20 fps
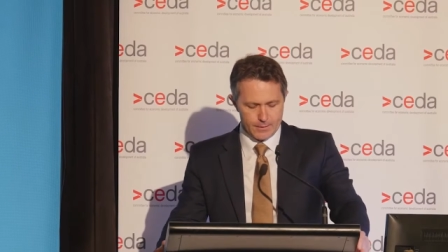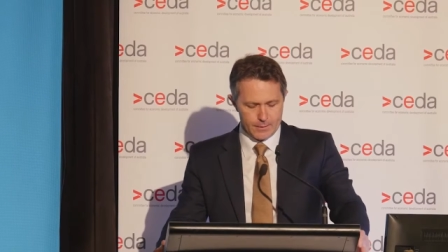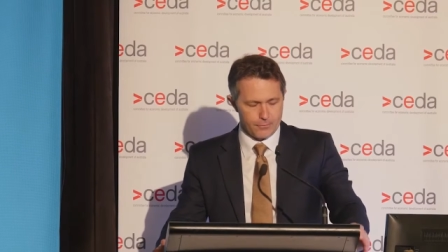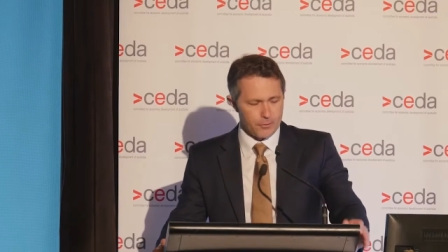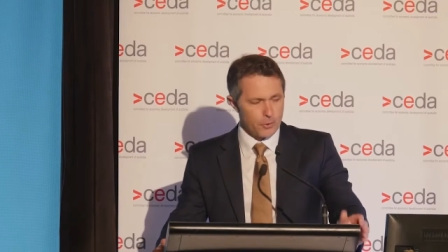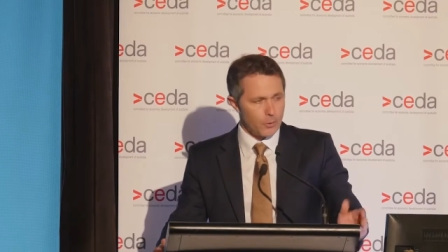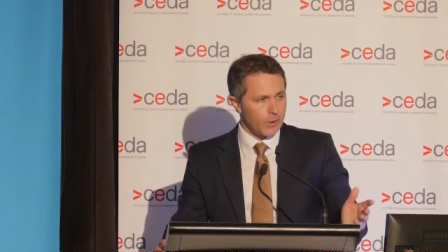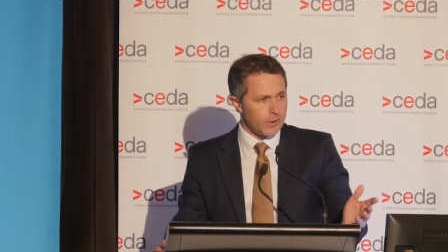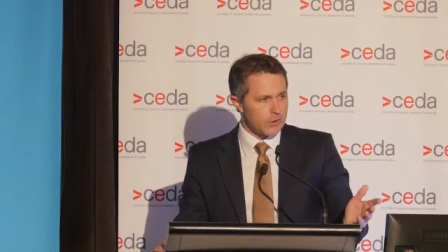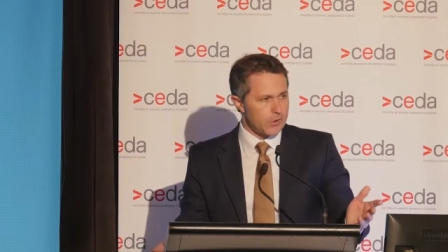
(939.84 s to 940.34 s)
A
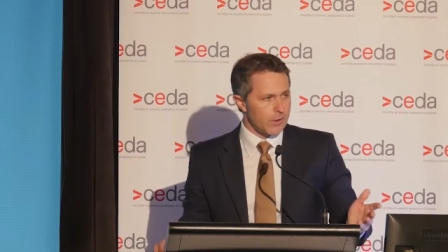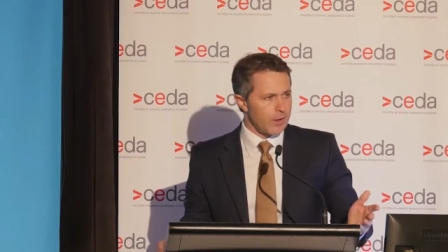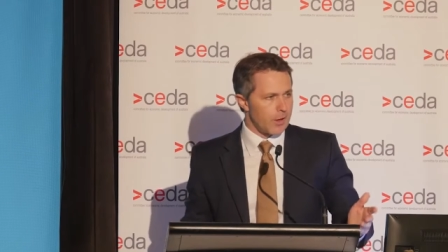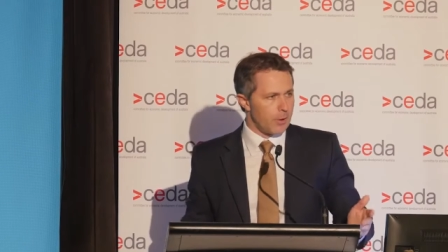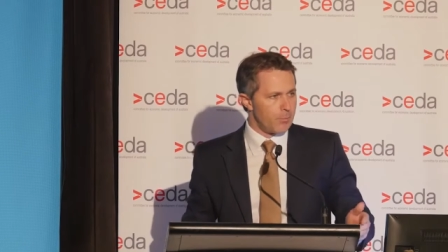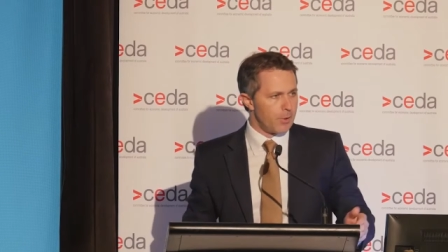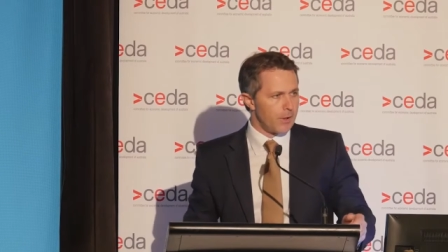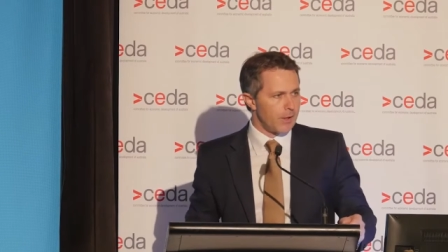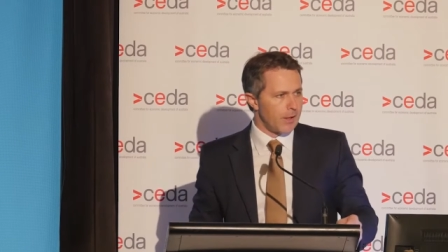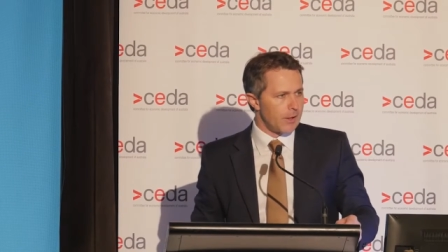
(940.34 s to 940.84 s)
few weeks ago,
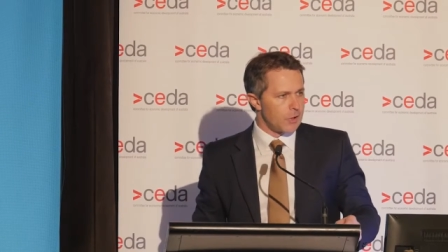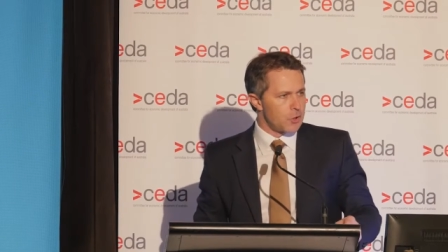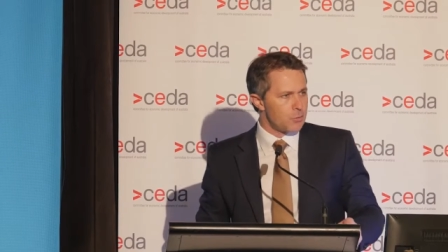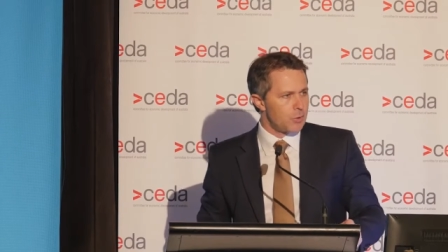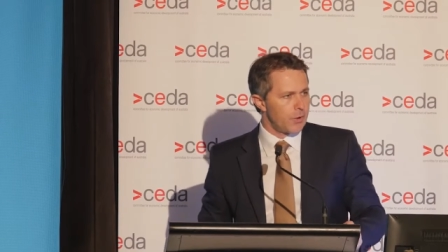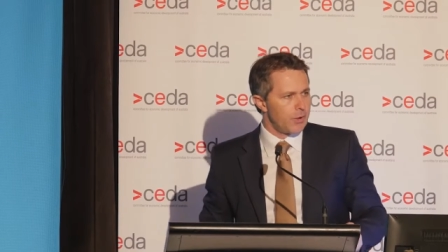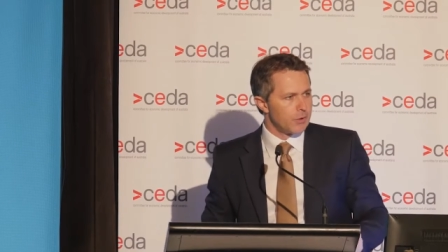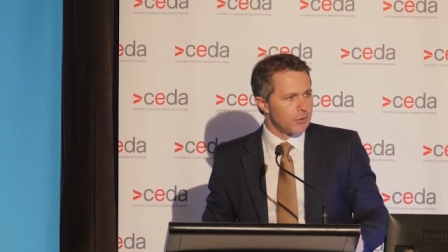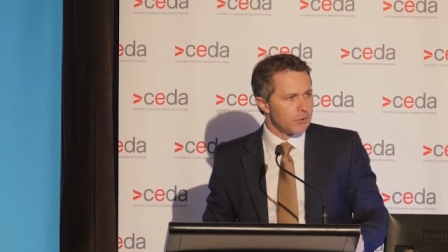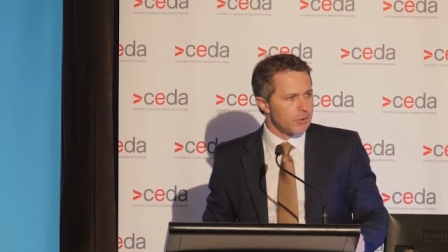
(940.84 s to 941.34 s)

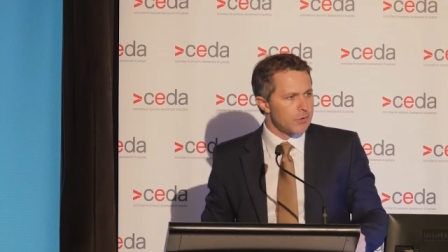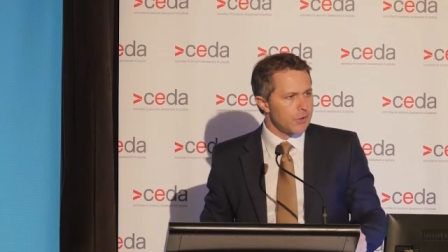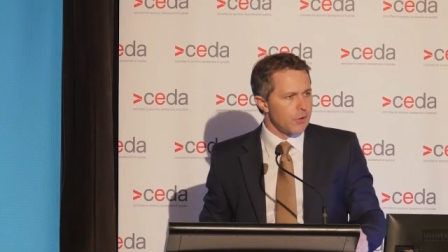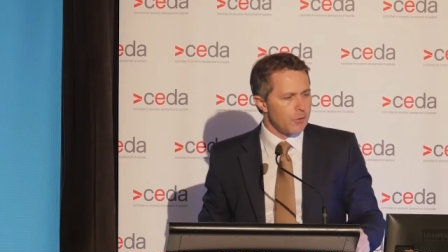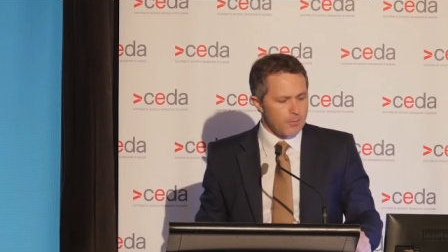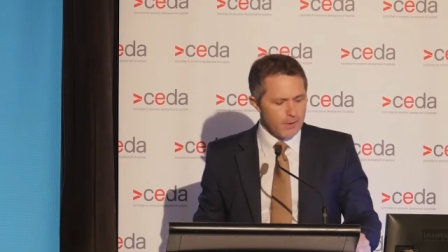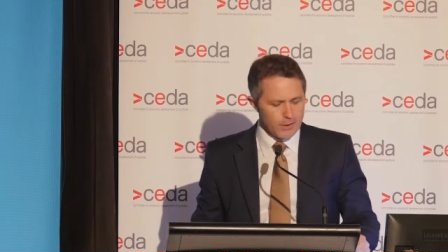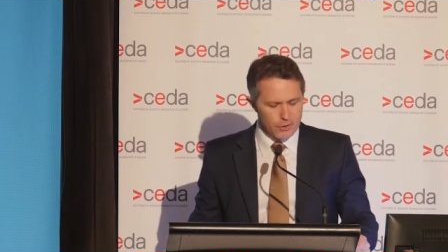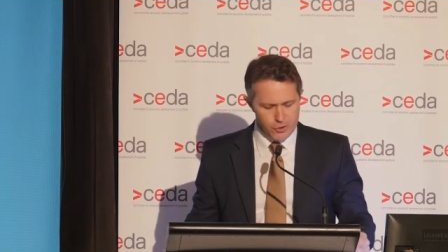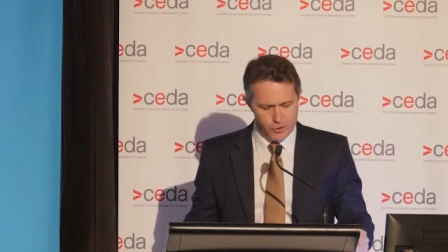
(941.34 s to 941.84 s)
BHP also
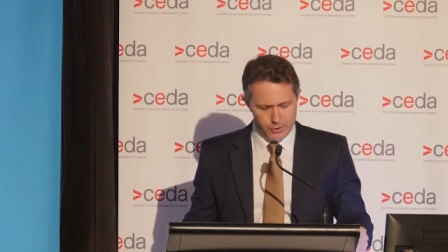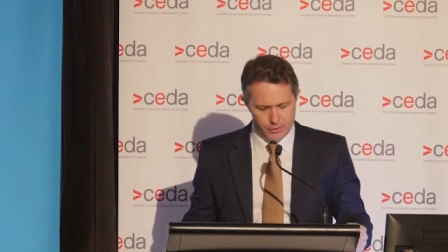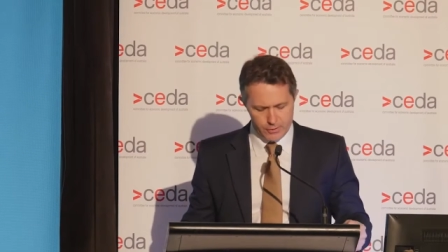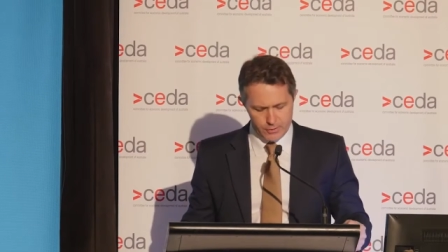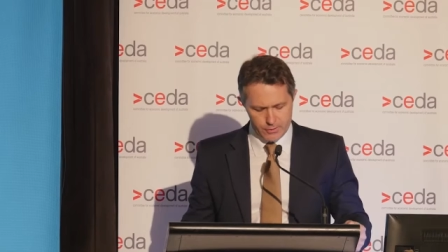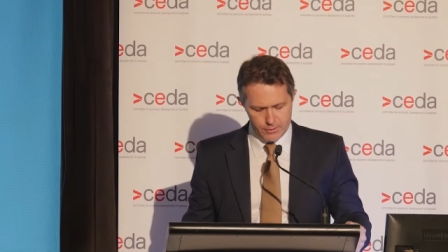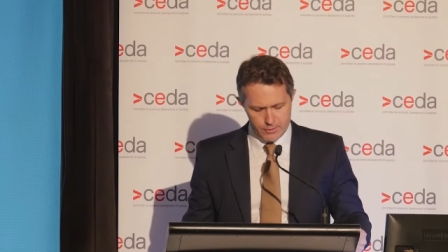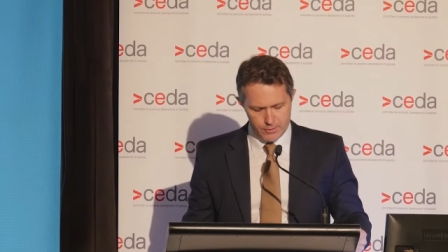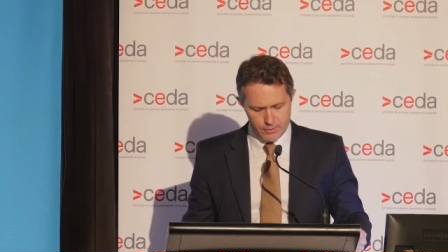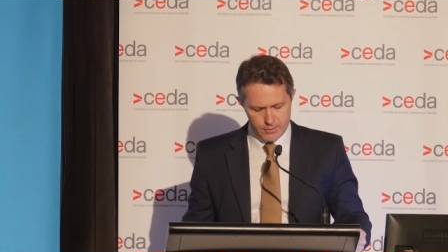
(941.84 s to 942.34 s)

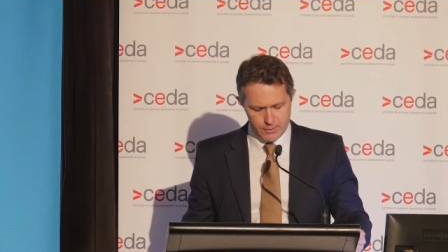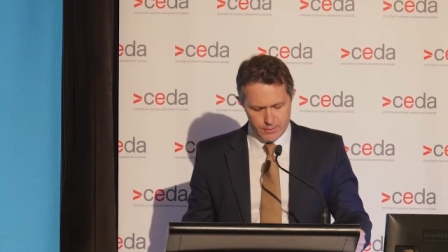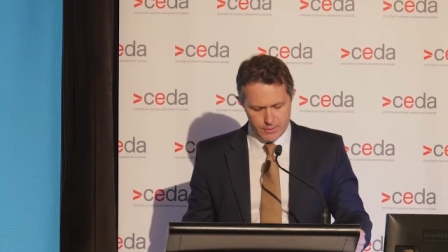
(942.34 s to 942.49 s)
mentioned